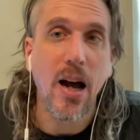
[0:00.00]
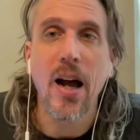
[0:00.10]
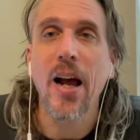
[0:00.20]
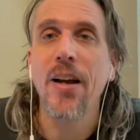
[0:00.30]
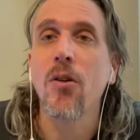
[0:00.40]

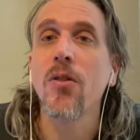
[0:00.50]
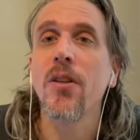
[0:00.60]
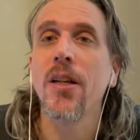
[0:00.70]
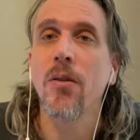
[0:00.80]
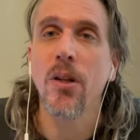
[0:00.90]
I don't
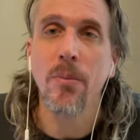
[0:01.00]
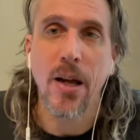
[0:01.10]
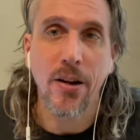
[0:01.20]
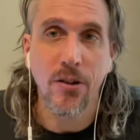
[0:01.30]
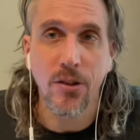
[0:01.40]
think it really
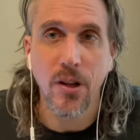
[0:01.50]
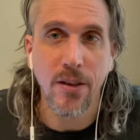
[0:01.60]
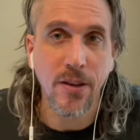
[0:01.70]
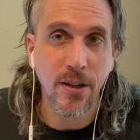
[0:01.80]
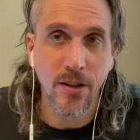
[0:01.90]
matters. I
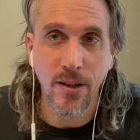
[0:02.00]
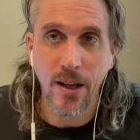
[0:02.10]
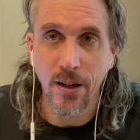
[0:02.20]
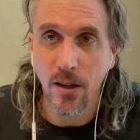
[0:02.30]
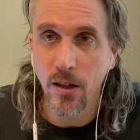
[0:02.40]
think that